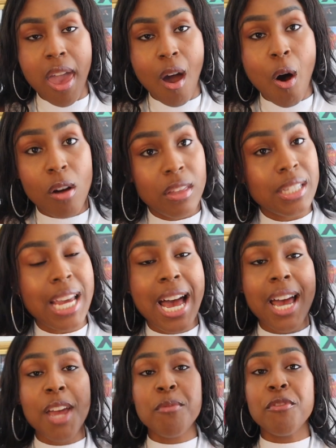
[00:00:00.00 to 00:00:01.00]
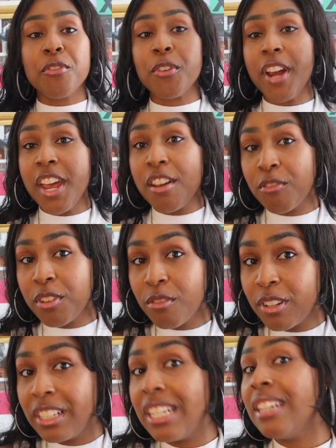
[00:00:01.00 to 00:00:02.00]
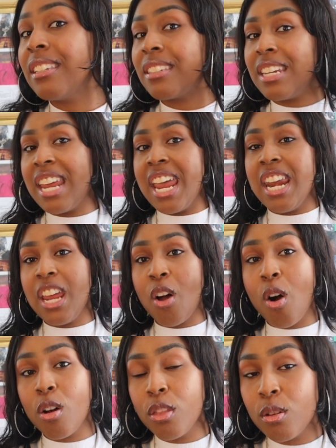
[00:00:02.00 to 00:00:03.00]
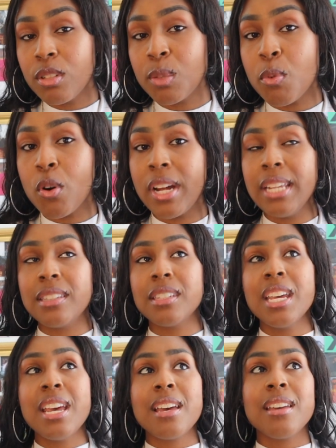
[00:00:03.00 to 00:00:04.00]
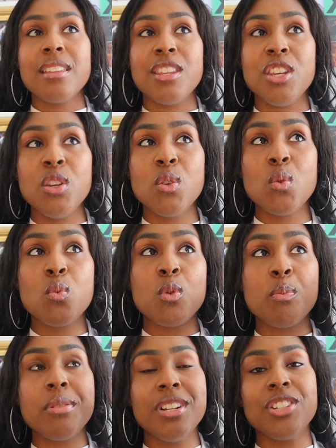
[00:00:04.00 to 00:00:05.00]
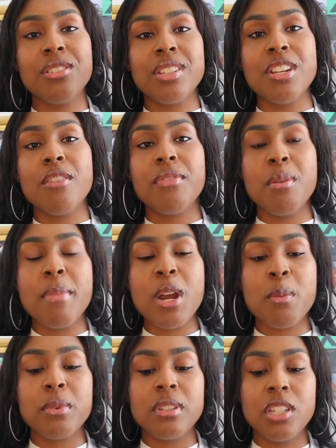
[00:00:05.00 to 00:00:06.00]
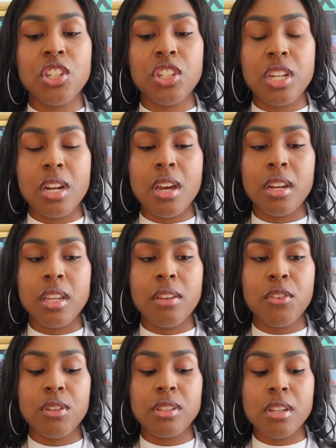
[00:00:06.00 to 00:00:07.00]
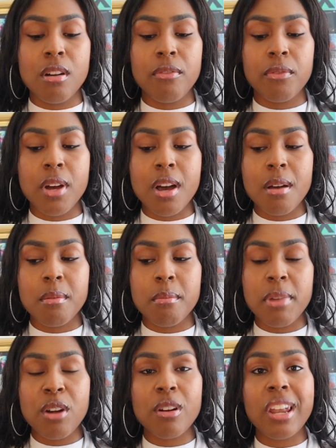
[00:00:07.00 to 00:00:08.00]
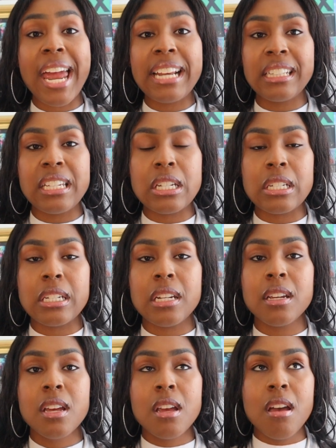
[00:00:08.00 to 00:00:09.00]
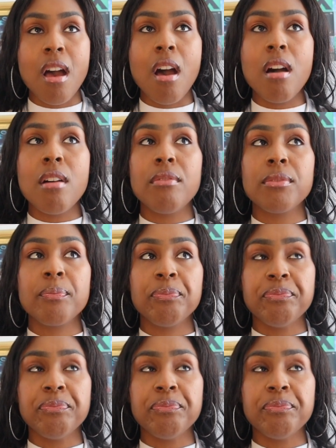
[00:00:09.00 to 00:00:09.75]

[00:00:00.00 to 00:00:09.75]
all the time for every release and hitting all those points, you will put yourself in better position and give yourself a better likelihood of